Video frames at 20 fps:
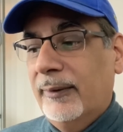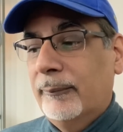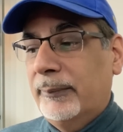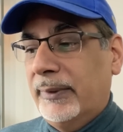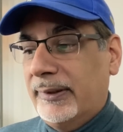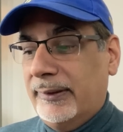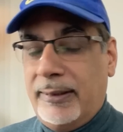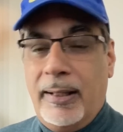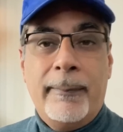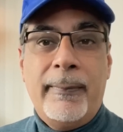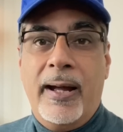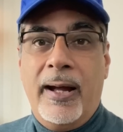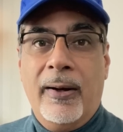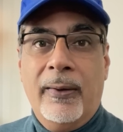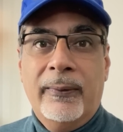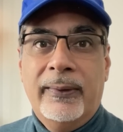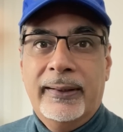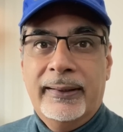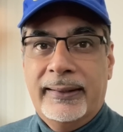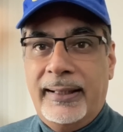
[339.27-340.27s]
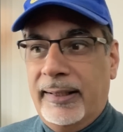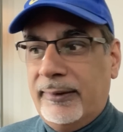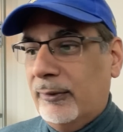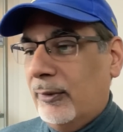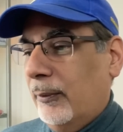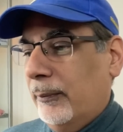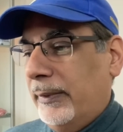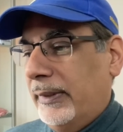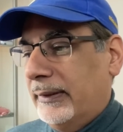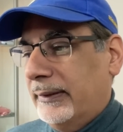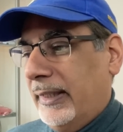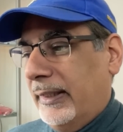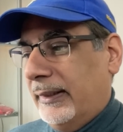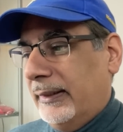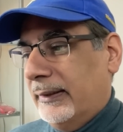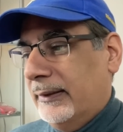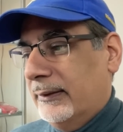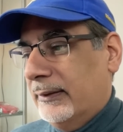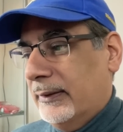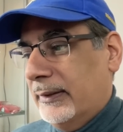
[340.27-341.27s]
But somehow that's not being
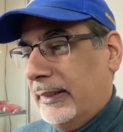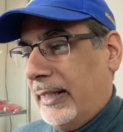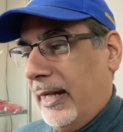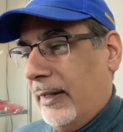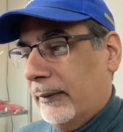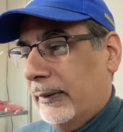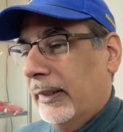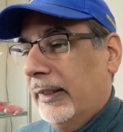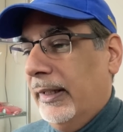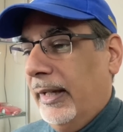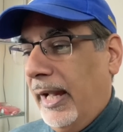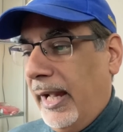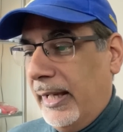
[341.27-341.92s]
taken into account.